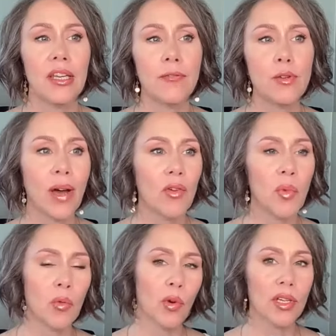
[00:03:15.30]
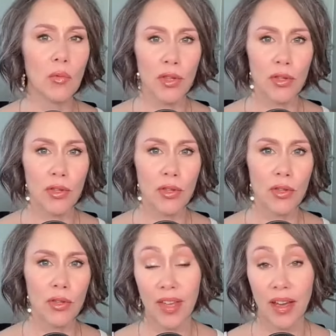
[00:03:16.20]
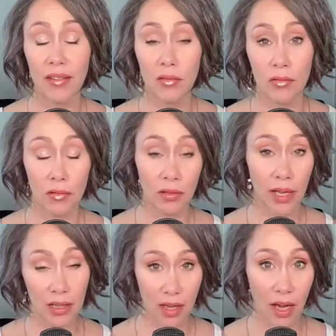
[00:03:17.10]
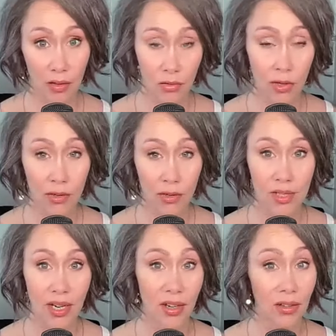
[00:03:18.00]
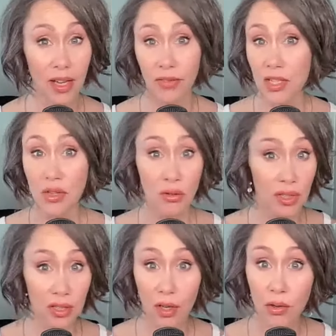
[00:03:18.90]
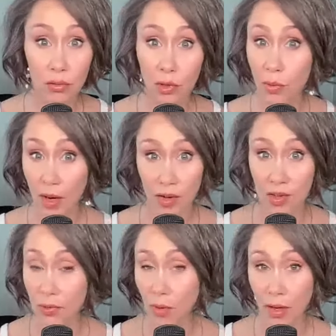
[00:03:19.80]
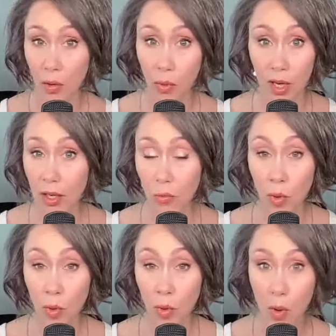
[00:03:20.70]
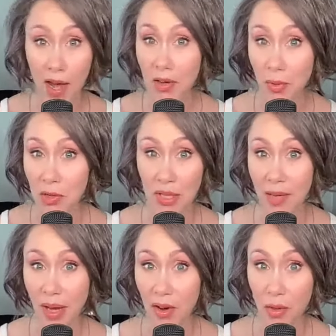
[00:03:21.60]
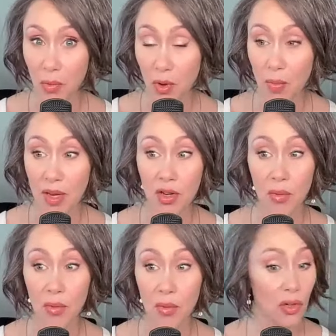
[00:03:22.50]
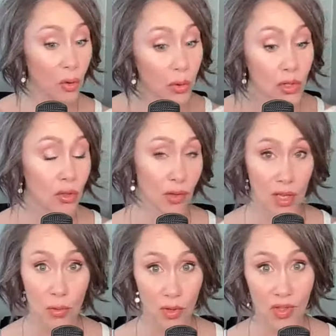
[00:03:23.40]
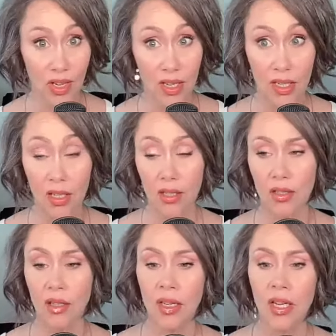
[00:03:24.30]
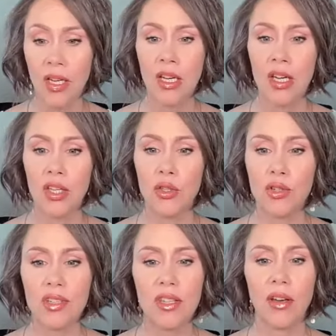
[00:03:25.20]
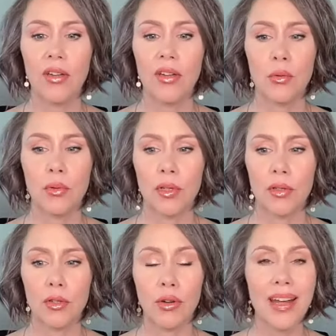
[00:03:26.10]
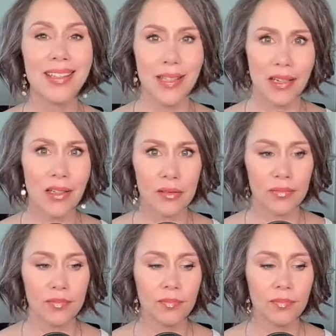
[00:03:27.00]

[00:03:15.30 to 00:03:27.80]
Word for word: If you haven't been working with yourself all that like that throughout your entire life. Like you didn't go to awareness 101 101 when you came out of the womb and nobody told you that you were psychic and you just thought you were crazy.